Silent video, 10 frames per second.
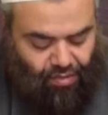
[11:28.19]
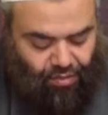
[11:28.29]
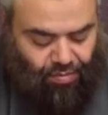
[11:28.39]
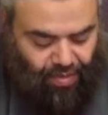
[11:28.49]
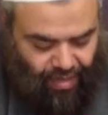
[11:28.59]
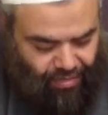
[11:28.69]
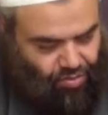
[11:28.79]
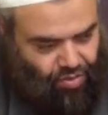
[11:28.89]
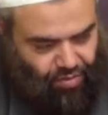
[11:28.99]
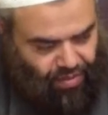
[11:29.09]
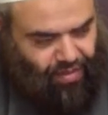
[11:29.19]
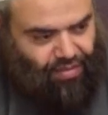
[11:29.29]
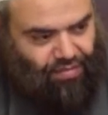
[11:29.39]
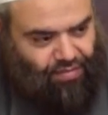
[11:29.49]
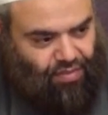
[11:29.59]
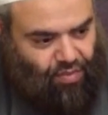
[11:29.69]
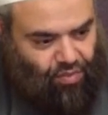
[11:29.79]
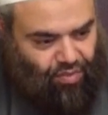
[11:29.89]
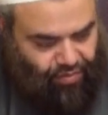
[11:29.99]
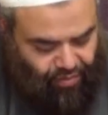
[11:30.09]
To be kind to the relatives
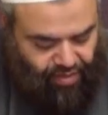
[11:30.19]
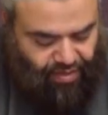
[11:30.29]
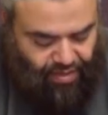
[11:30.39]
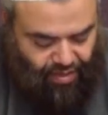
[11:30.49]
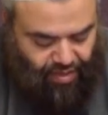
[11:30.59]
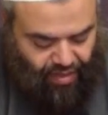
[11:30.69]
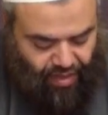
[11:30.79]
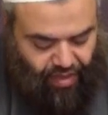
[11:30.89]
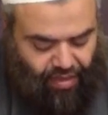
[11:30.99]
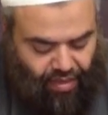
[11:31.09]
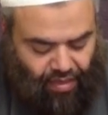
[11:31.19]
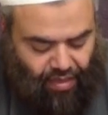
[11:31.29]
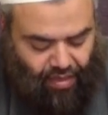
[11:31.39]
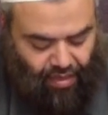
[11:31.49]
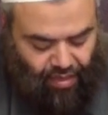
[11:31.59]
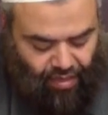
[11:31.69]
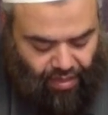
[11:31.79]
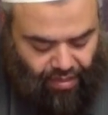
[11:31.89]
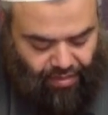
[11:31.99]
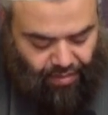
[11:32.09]
or the friends that they had,
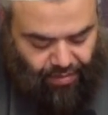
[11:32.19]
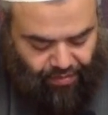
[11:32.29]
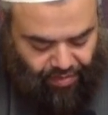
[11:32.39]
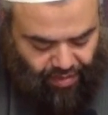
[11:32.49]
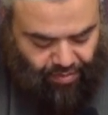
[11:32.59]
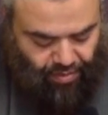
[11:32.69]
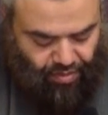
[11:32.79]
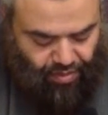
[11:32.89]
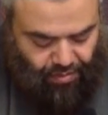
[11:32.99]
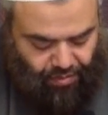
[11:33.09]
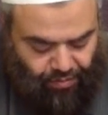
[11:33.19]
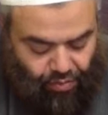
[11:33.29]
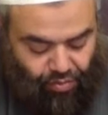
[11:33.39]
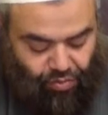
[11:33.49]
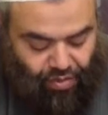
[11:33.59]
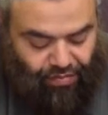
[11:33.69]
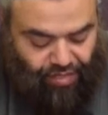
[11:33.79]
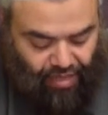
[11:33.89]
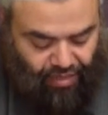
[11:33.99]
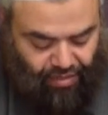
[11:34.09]
as the Prophet, as we heard that before, to give
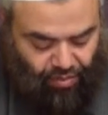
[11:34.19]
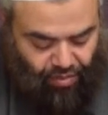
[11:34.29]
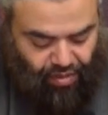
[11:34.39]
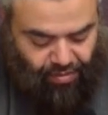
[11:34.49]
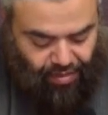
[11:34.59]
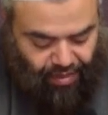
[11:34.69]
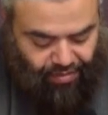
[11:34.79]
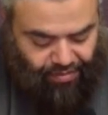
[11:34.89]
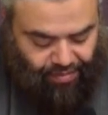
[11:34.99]
charity on their behalf.